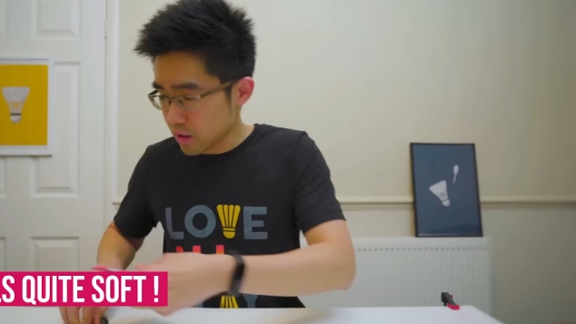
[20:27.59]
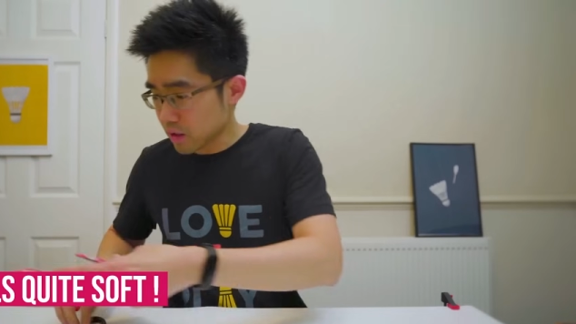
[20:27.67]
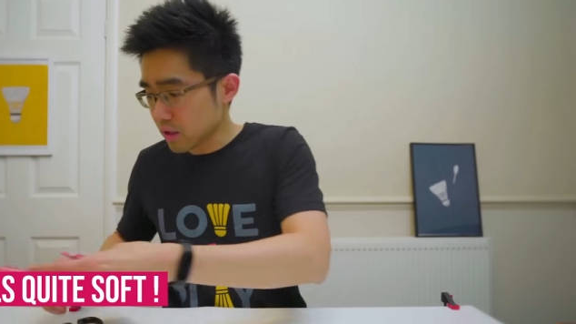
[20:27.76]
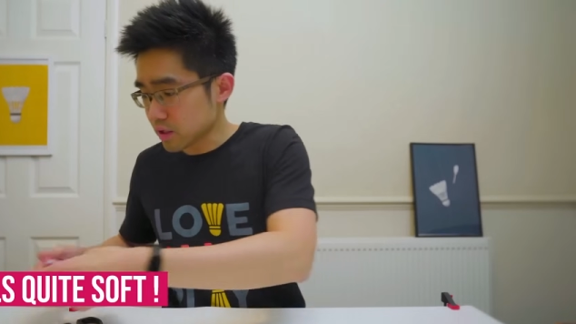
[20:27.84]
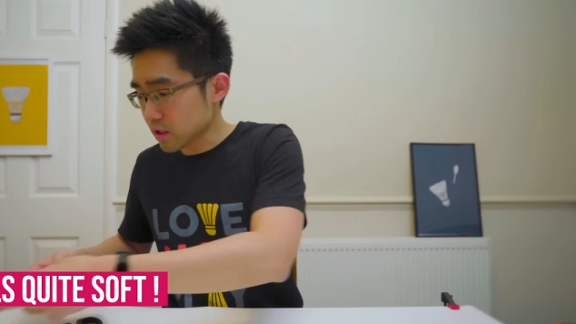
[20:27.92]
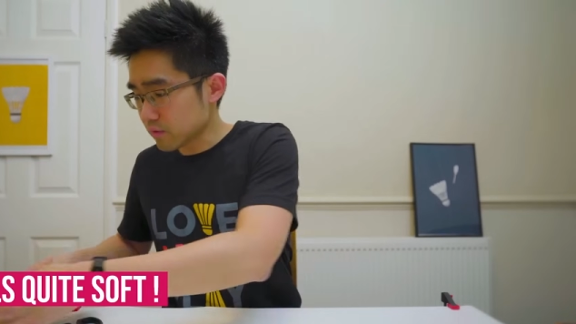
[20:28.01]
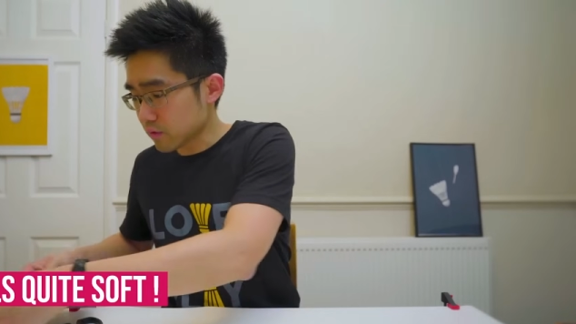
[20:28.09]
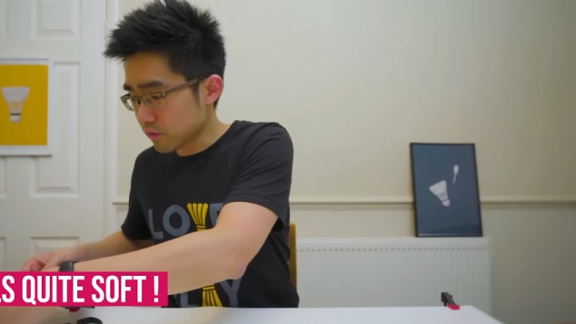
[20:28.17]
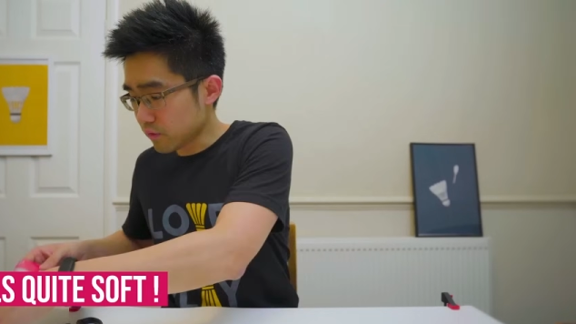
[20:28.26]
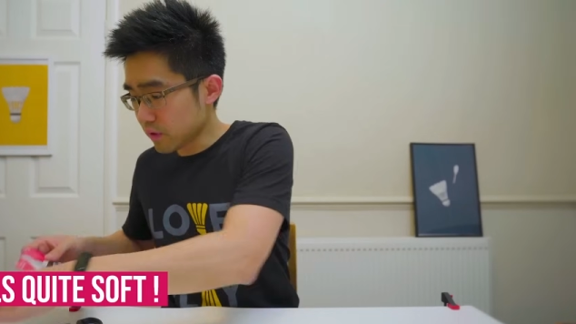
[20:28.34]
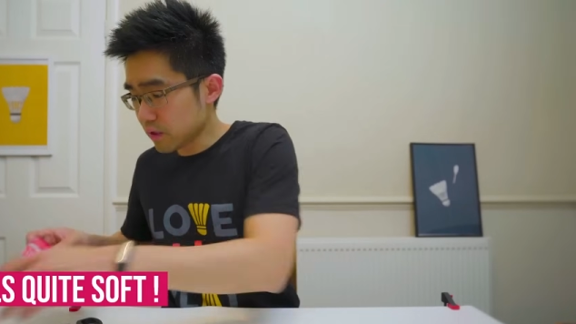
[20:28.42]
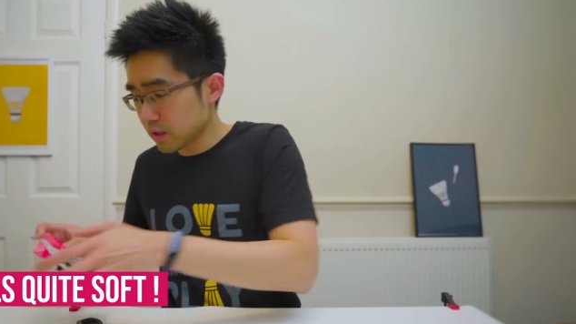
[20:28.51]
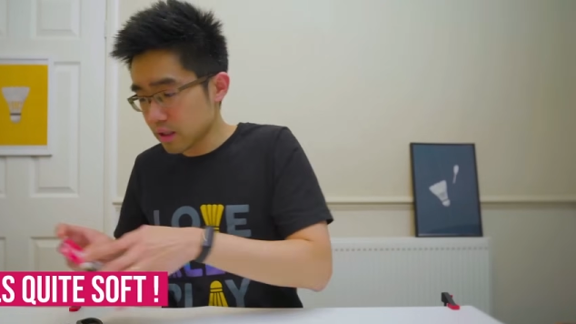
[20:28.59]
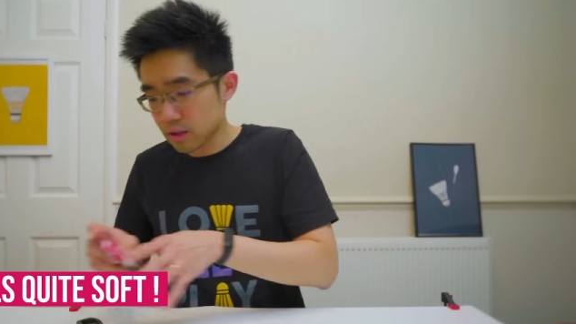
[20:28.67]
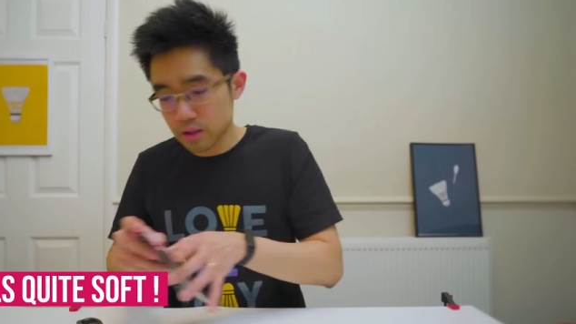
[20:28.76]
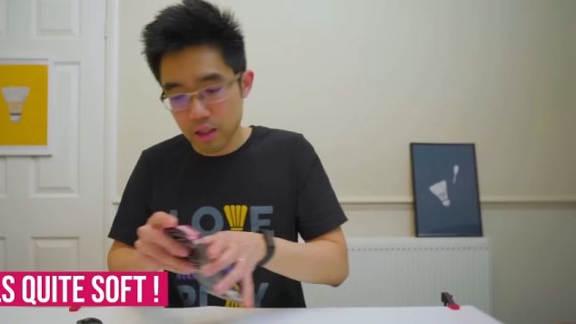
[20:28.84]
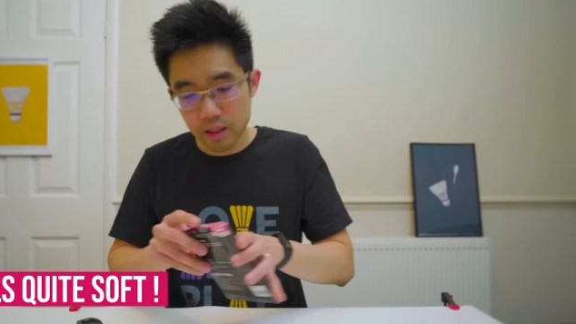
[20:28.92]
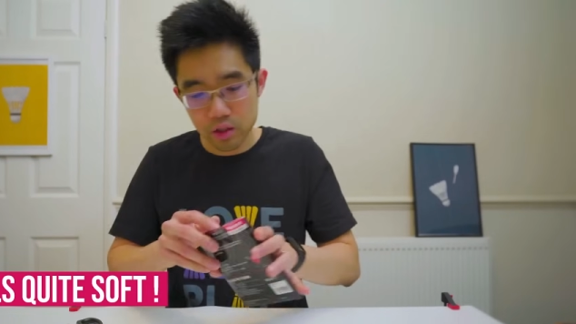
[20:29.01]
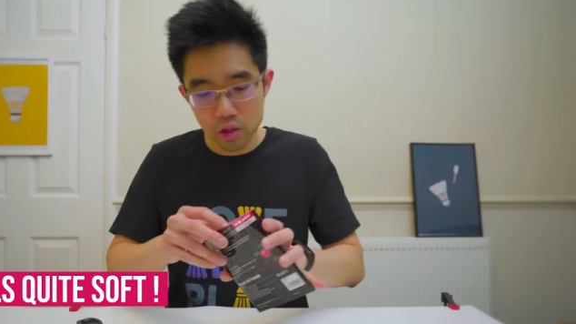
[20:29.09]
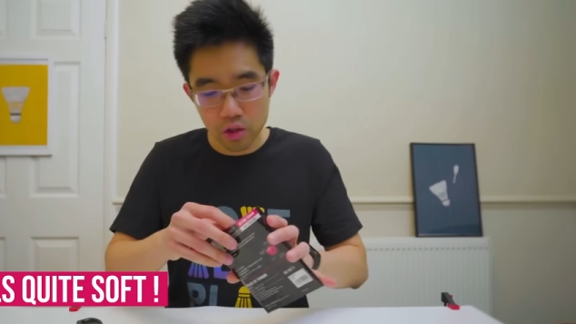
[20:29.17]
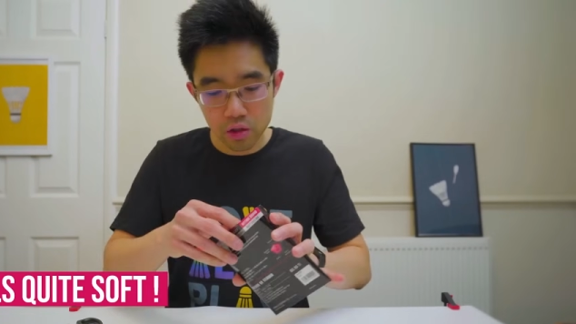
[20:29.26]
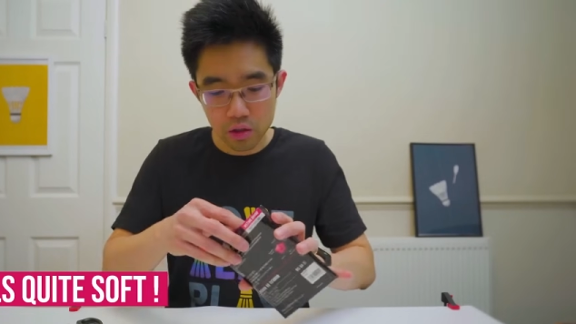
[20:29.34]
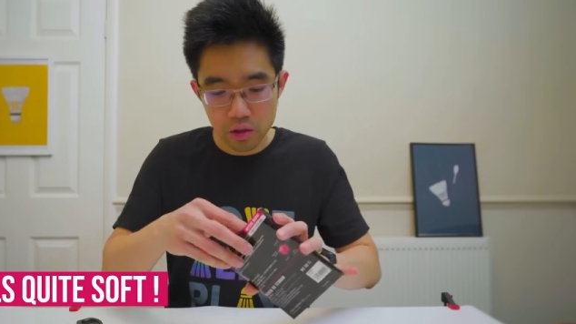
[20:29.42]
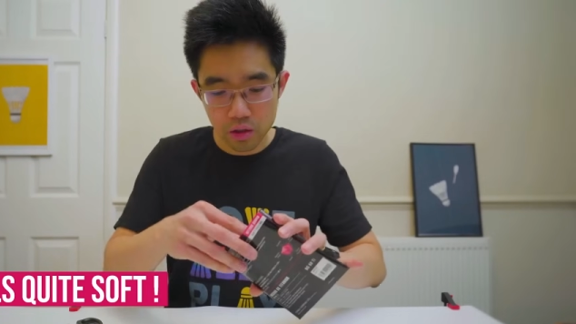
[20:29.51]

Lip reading: Let's have a feel at the texture.